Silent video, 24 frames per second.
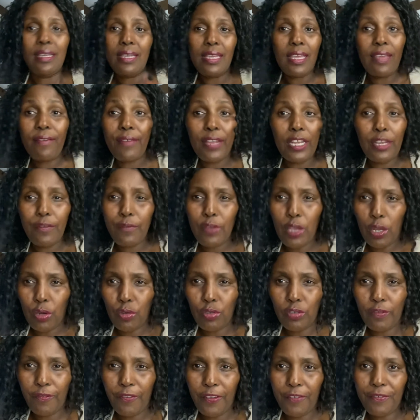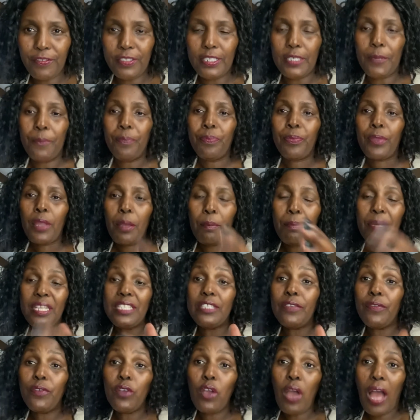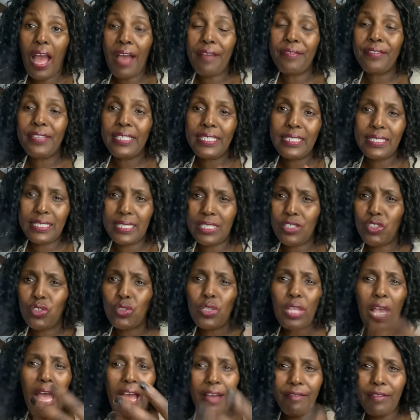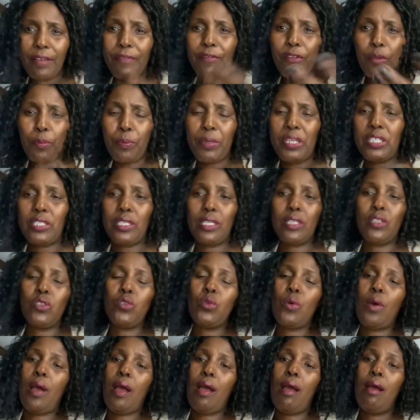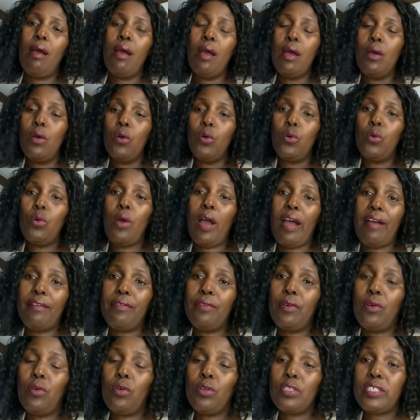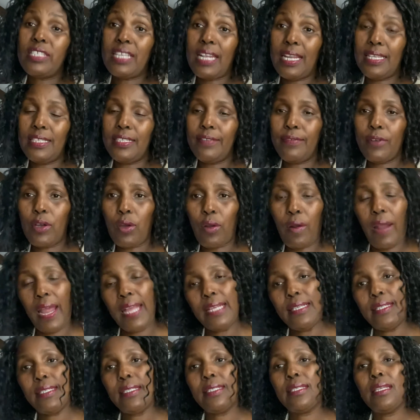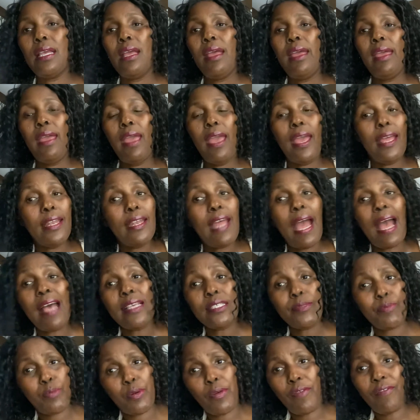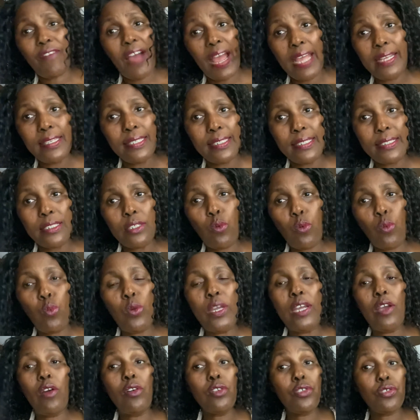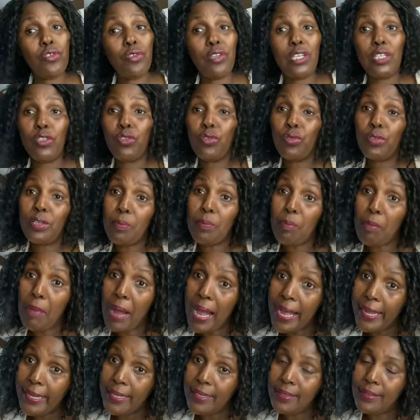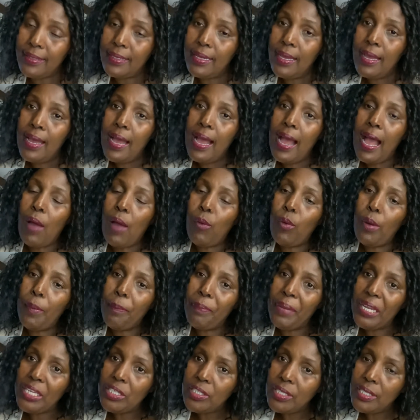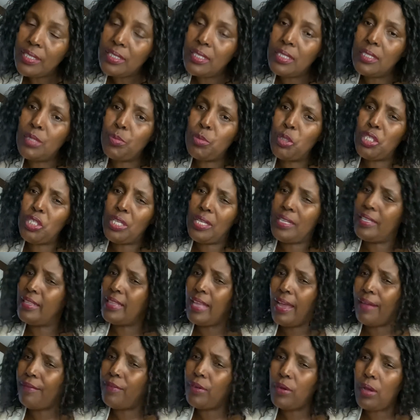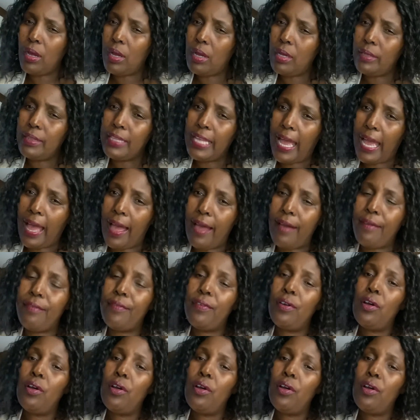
even if you are not 50, but if you have these issues, I have a few patients who have ulcerative colitis. And as providers, we also need to remind our patients, especially they have